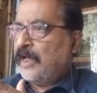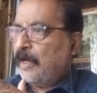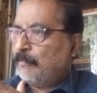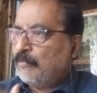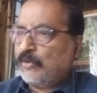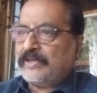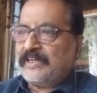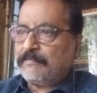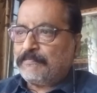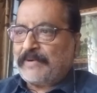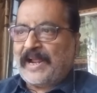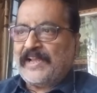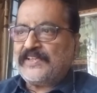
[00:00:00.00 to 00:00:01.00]
Booker
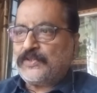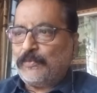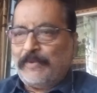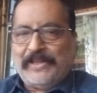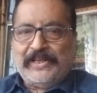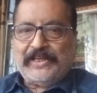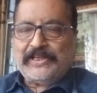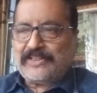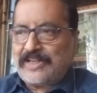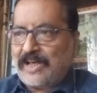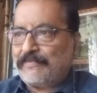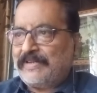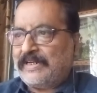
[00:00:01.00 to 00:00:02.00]
Prize winning
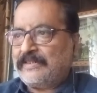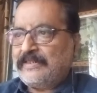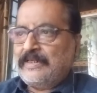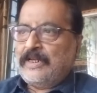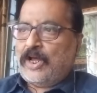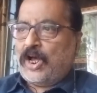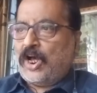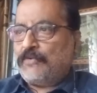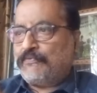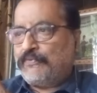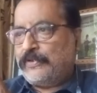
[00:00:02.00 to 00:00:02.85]
novel of